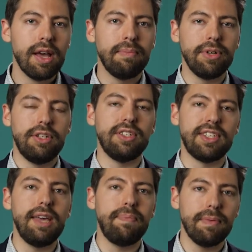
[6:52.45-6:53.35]
but just
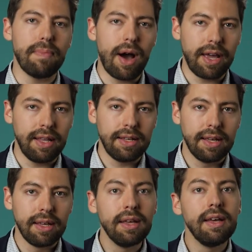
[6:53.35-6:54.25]
keep in mind
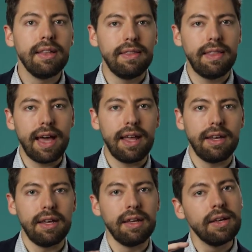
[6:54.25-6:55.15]

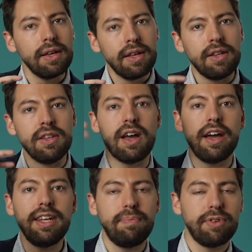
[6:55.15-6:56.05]
that
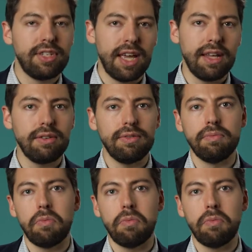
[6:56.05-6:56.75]
90%,